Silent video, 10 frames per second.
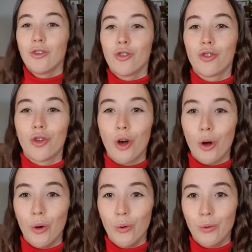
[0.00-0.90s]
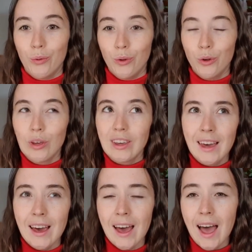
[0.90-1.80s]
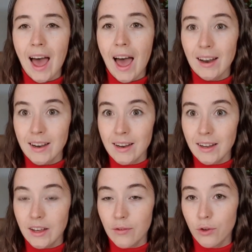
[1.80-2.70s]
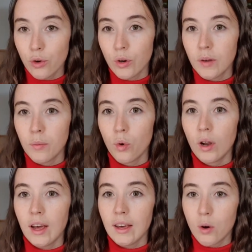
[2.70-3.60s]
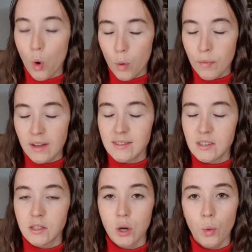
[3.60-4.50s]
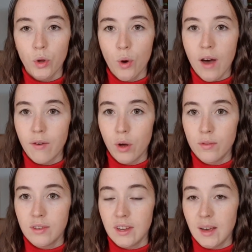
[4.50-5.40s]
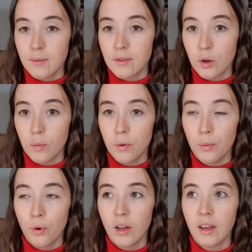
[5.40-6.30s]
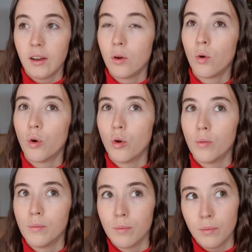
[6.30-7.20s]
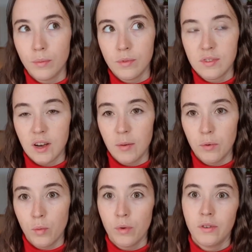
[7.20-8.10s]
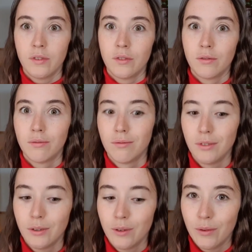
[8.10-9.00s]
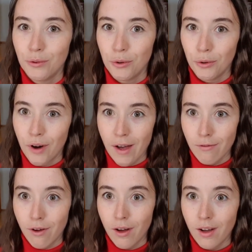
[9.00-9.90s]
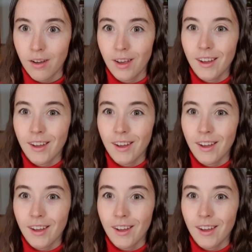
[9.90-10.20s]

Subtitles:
So you can, if you're in a more like calm mindset, so not when you have an OCD episode, but more like in a calm side moment. If you ever,